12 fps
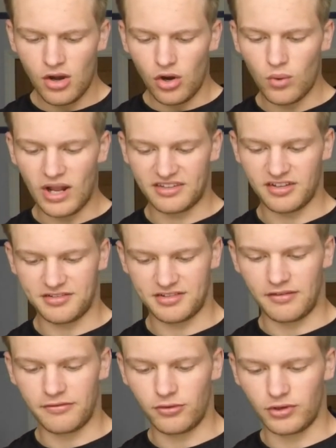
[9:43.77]
All exercises
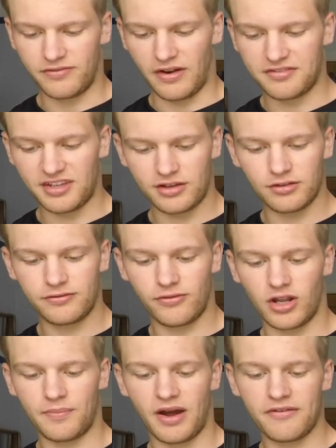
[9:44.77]
done 45 seconds,
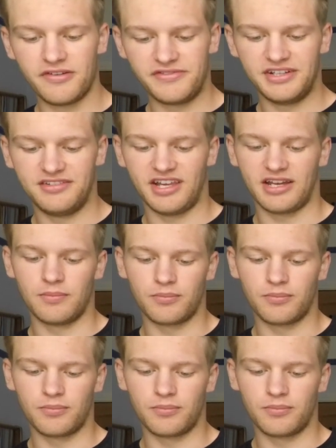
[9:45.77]
followed by a 15 second